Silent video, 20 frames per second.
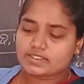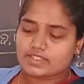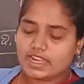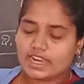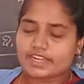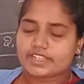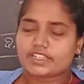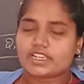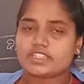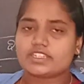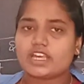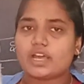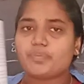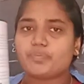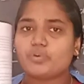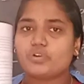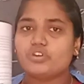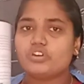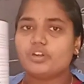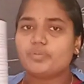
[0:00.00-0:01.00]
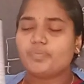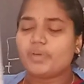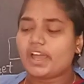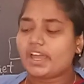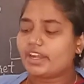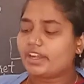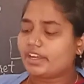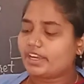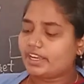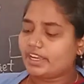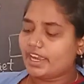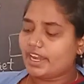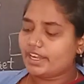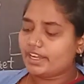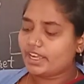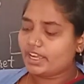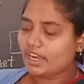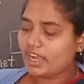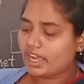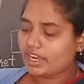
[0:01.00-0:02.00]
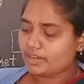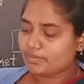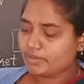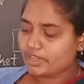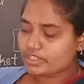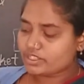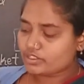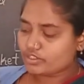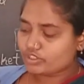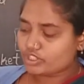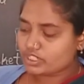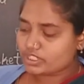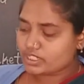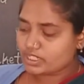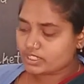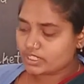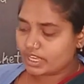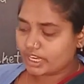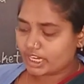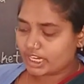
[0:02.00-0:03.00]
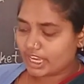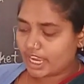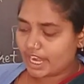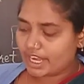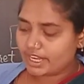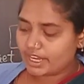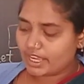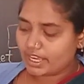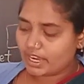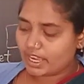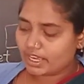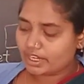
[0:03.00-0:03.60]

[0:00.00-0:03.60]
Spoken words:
sledges are pulled by reindeer animals. So this is a reindeer